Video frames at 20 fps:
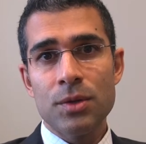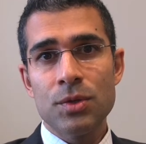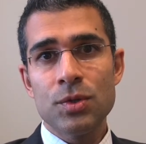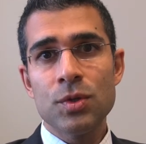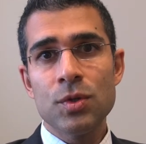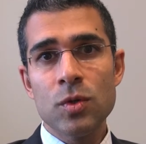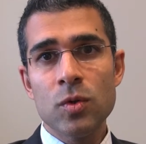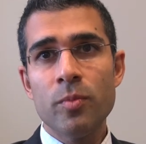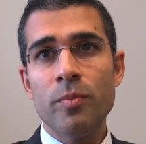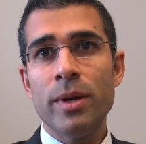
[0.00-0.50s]

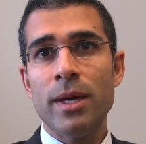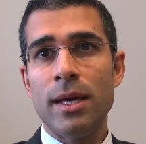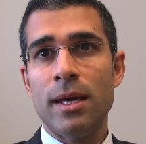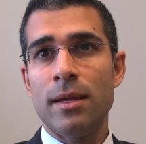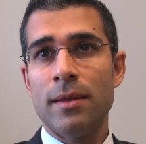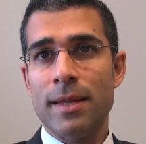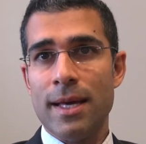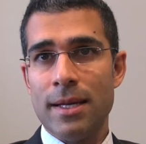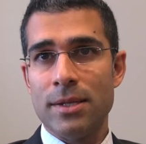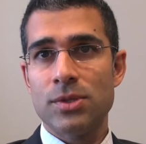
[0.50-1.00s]
to
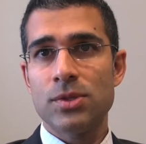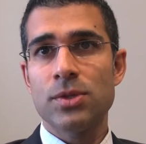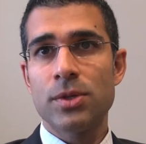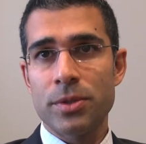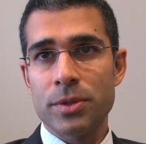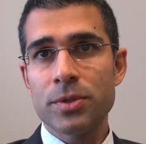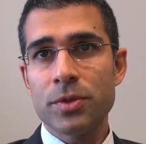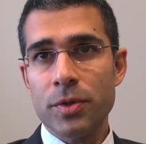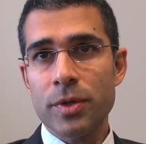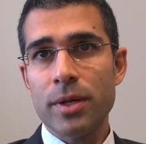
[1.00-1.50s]
being that
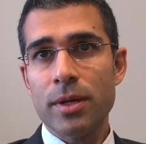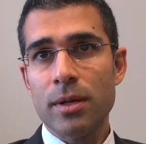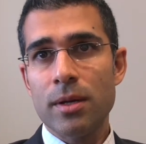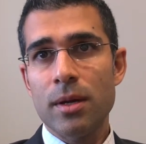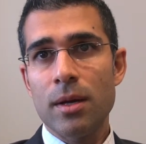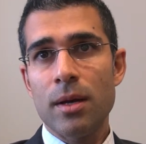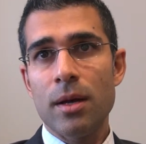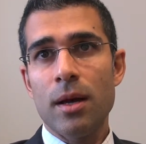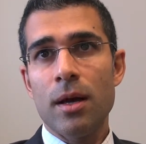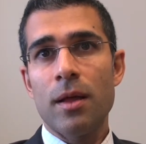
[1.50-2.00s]
surgery,
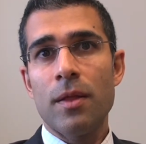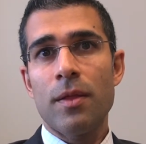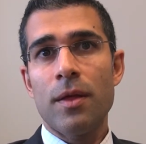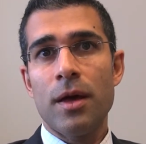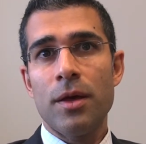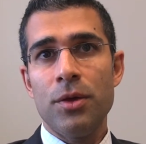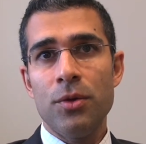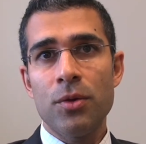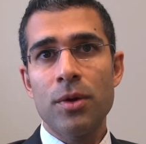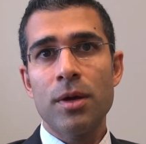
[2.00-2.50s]

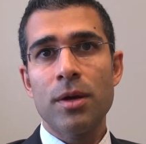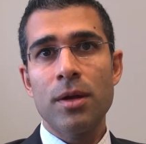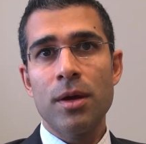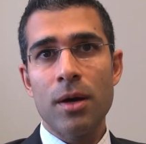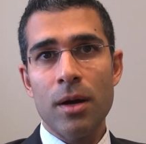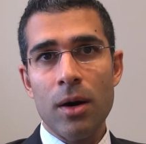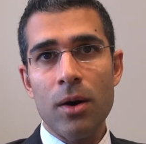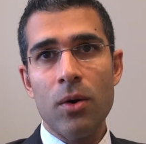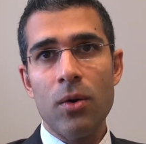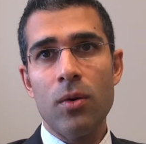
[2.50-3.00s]
that you can
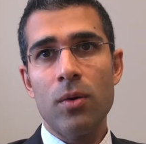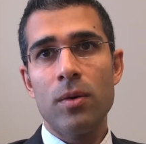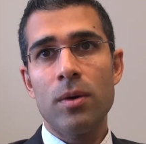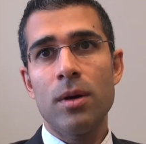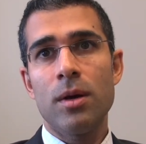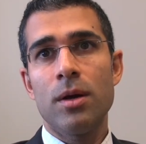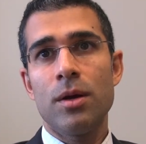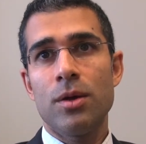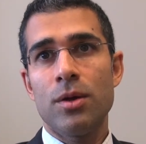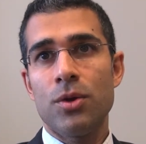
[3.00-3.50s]
go
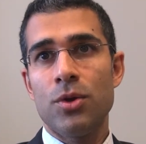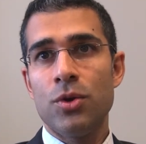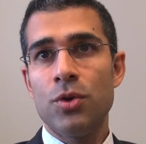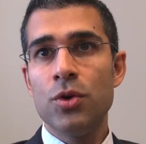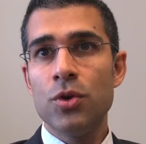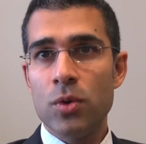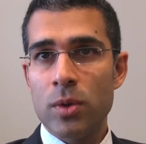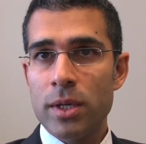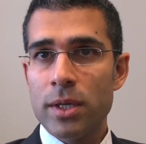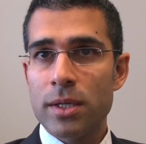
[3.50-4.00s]

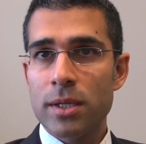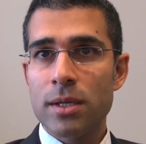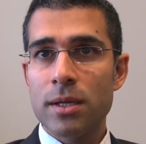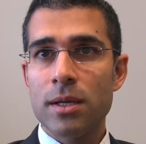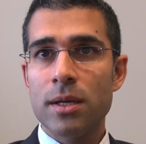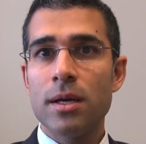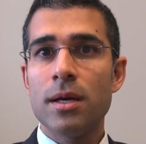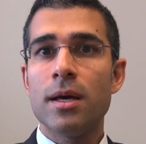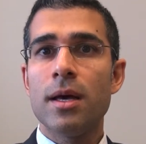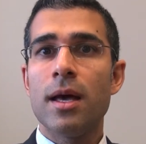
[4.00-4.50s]
do it
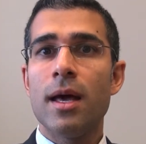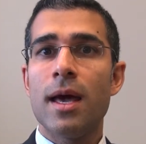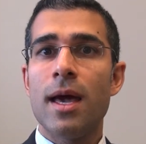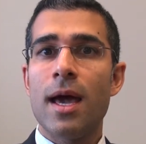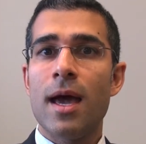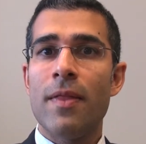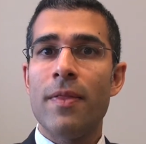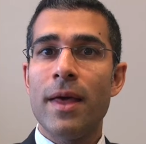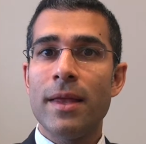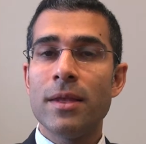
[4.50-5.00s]

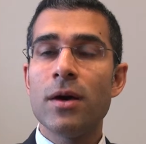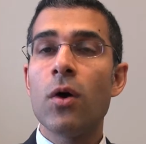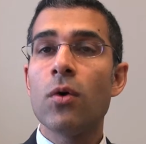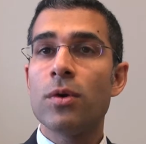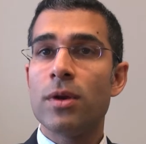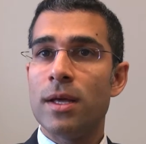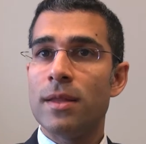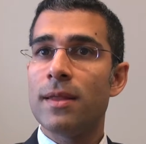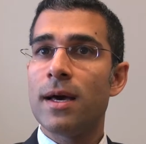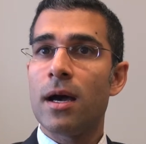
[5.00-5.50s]
and they
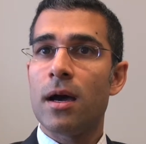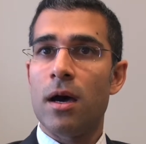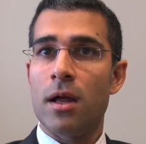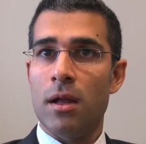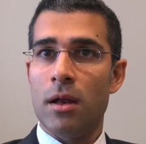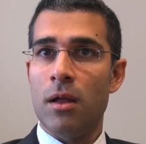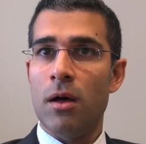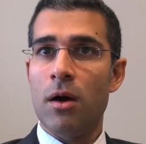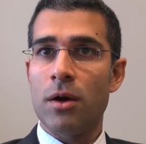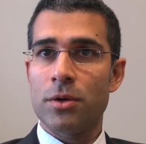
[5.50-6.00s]
don't need that
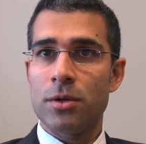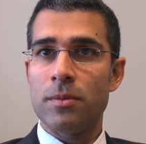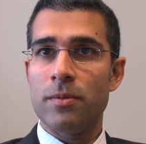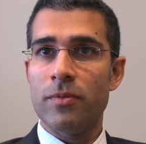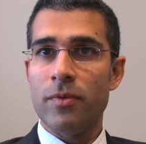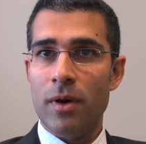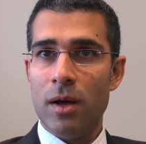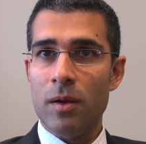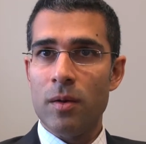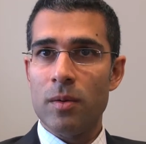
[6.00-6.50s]
kind of long-term
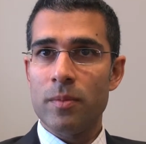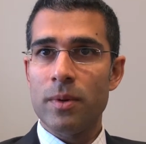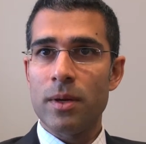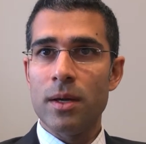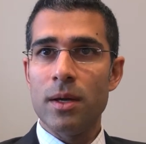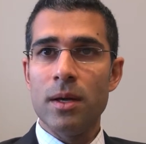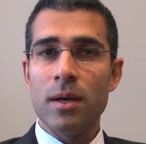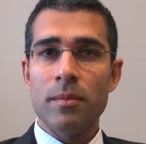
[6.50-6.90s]
follow-up,